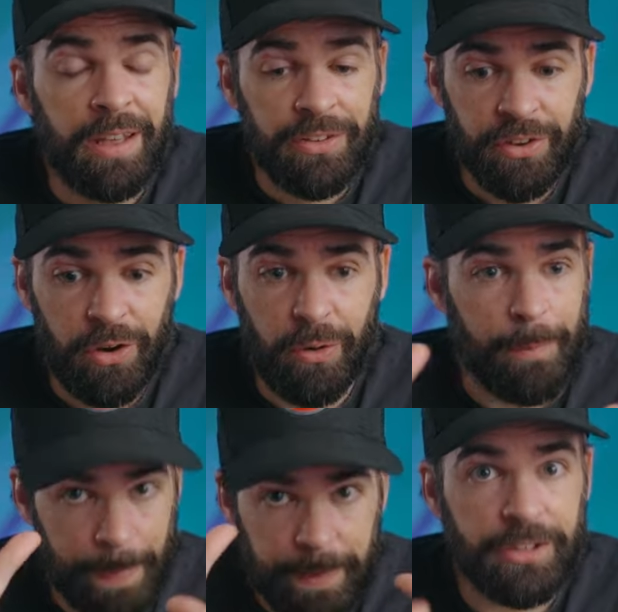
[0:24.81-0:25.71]
So
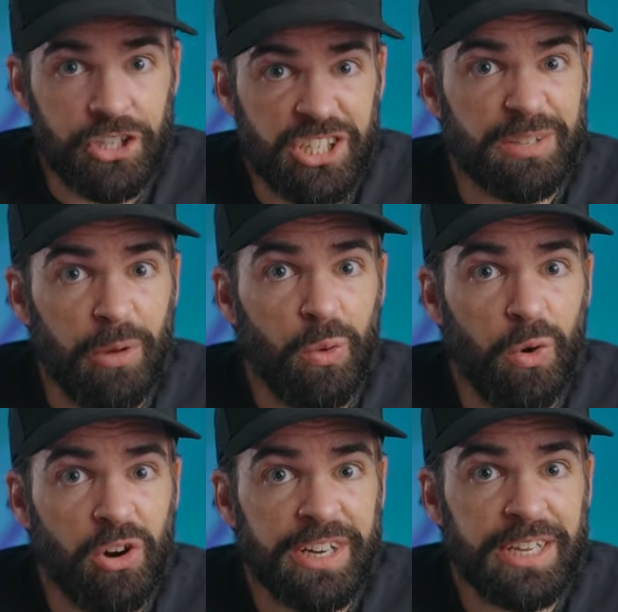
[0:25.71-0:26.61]
just a small
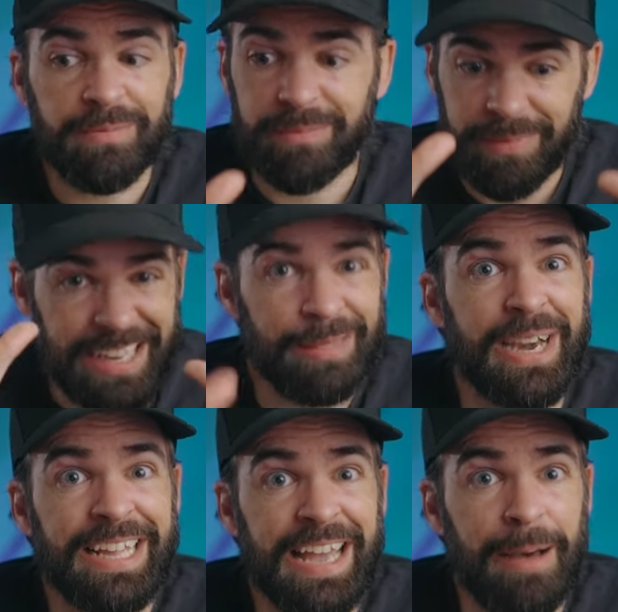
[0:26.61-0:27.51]
warning, it
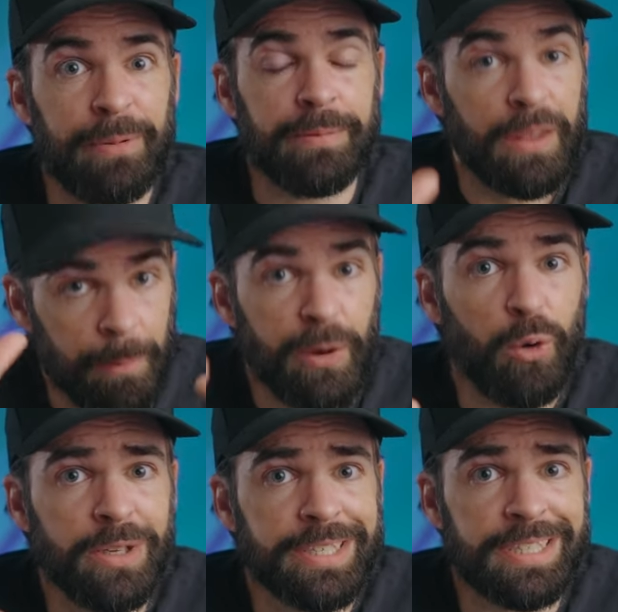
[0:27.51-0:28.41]
might happen,
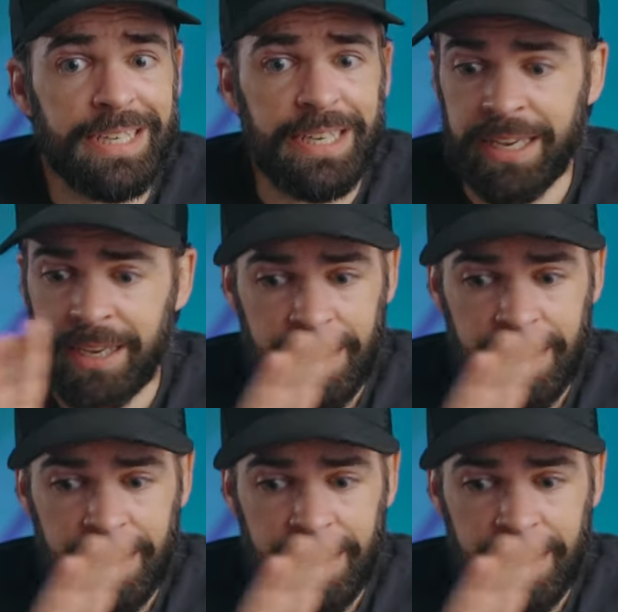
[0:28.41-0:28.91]
but we'll see.